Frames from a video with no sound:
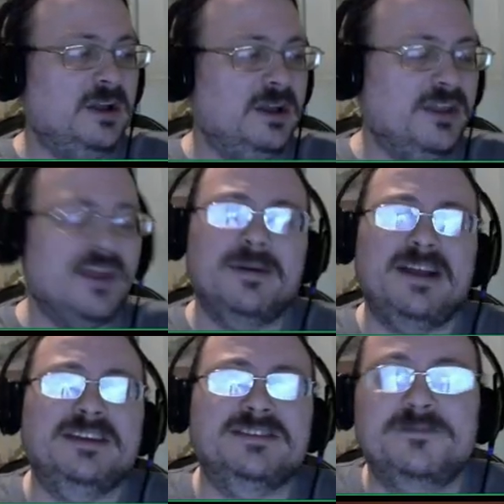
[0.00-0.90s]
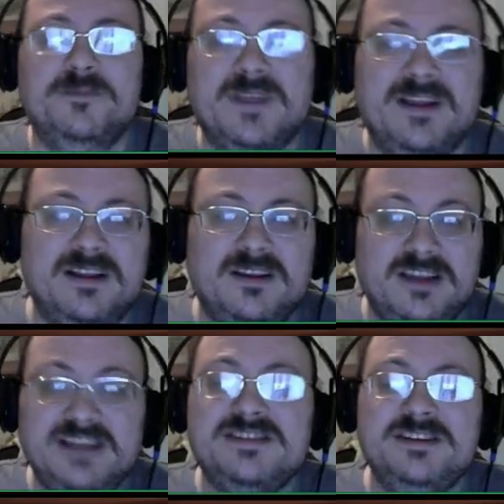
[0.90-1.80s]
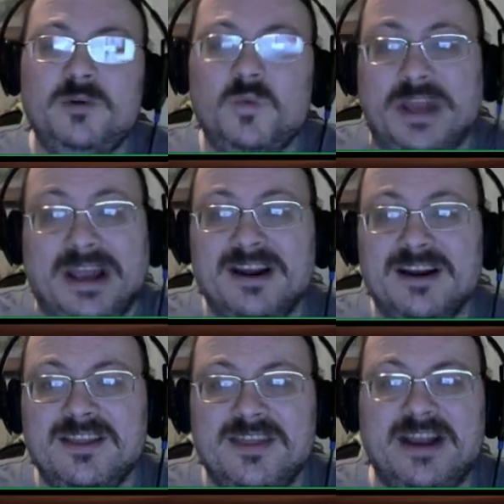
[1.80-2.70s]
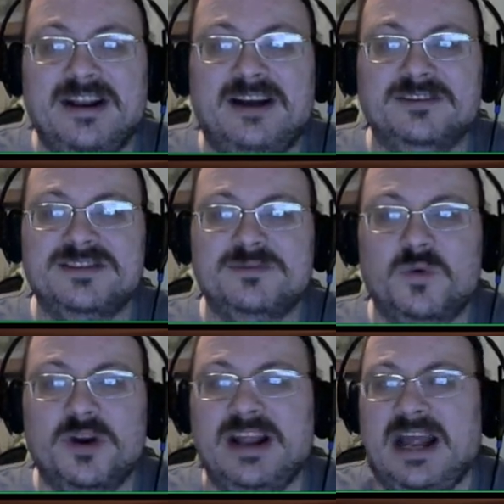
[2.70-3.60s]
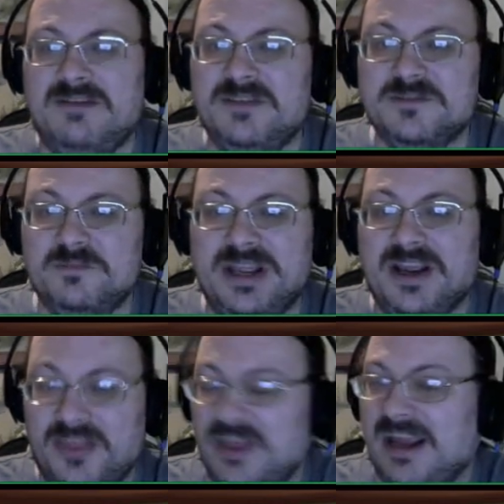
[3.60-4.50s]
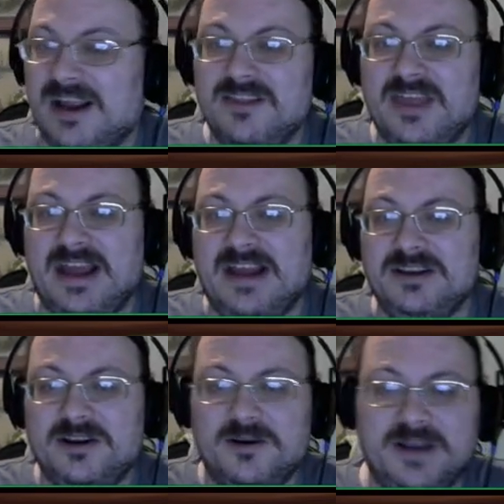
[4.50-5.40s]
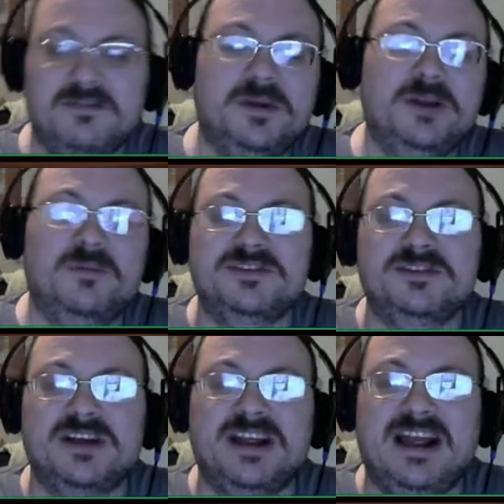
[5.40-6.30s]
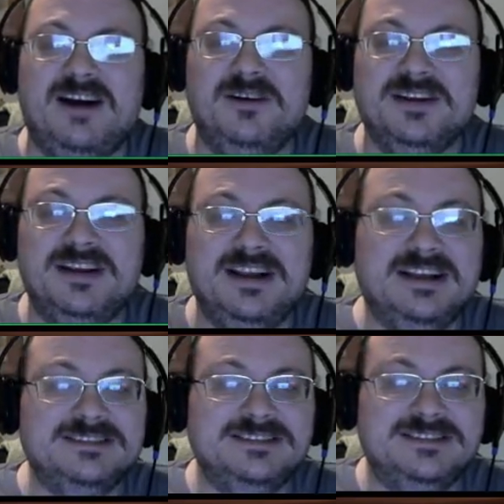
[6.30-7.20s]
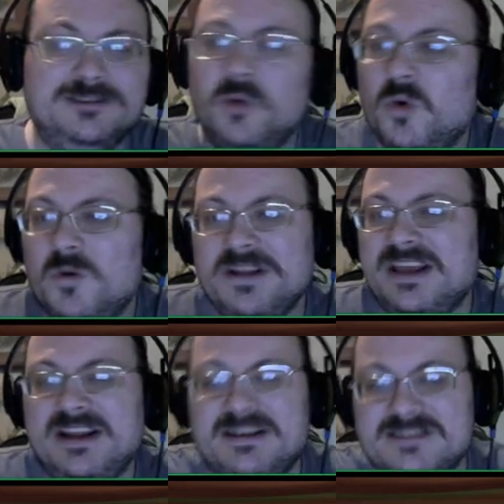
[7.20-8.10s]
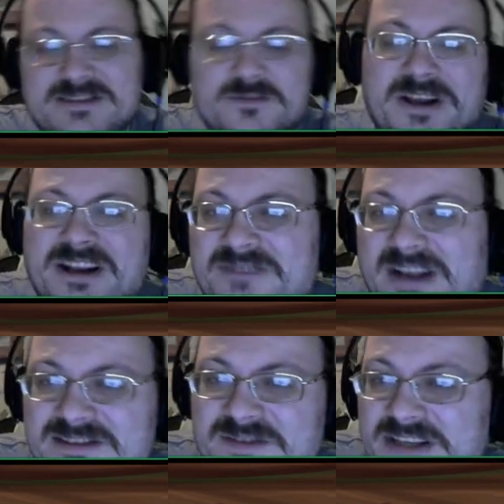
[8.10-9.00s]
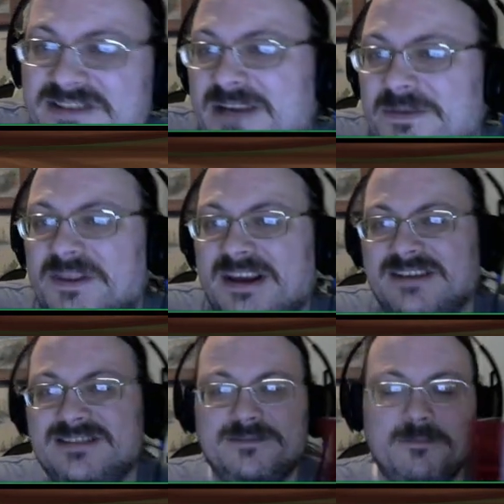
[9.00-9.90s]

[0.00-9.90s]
think about this. Less than a week, they announced, we're gonna have this big thing that, you know, everybody wants to check out. Normally they announce this way in advance for these type of things. Yep.